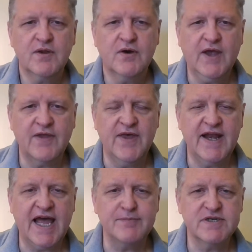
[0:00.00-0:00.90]
Okay, that
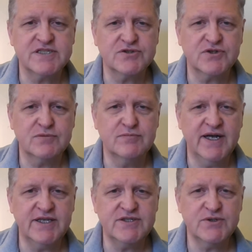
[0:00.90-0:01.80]
I must learn
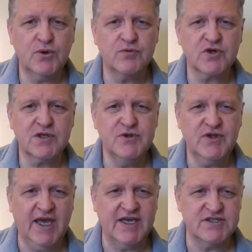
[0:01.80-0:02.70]
much over
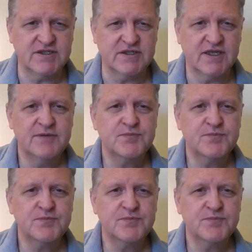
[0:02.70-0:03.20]
communication.